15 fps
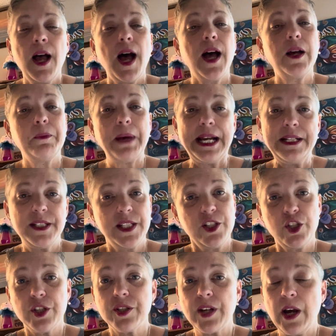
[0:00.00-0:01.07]
I did
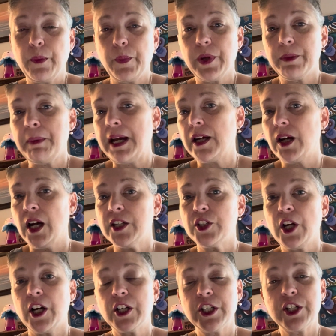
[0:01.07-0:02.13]
just help with my
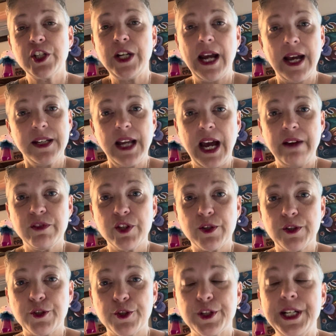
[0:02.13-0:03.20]
goddaughter. She had to have
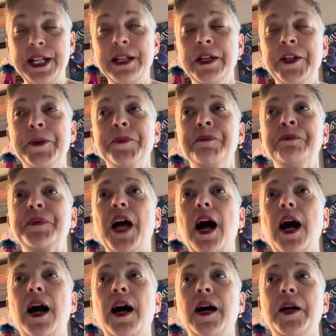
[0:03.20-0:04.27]
surgery,
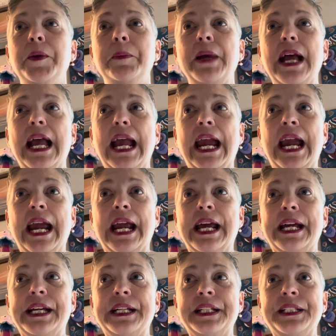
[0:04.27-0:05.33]

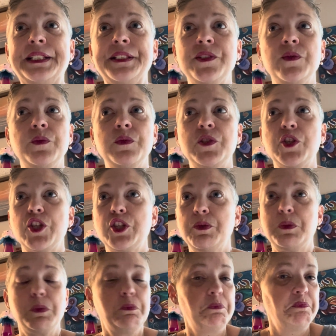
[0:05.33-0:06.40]
and
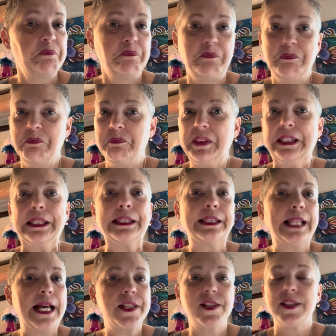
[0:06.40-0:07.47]

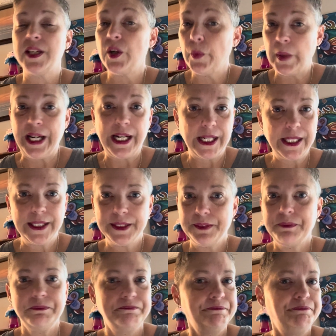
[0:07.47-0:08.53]
less than a week.
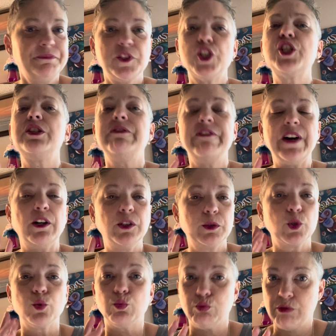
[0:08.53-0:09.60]
She felt
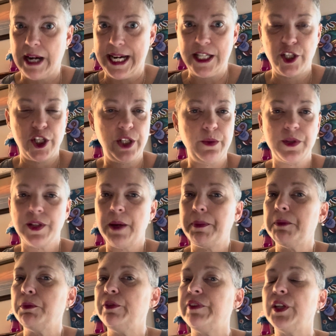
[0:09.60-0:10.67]
great. She was up
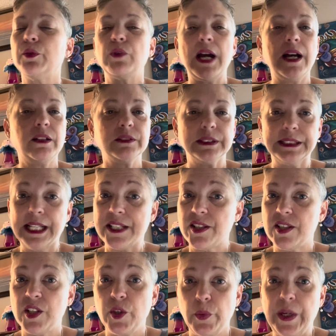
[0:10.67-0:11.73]
and moving around less
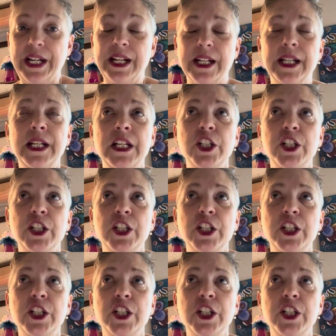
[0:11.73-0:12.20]
than a week.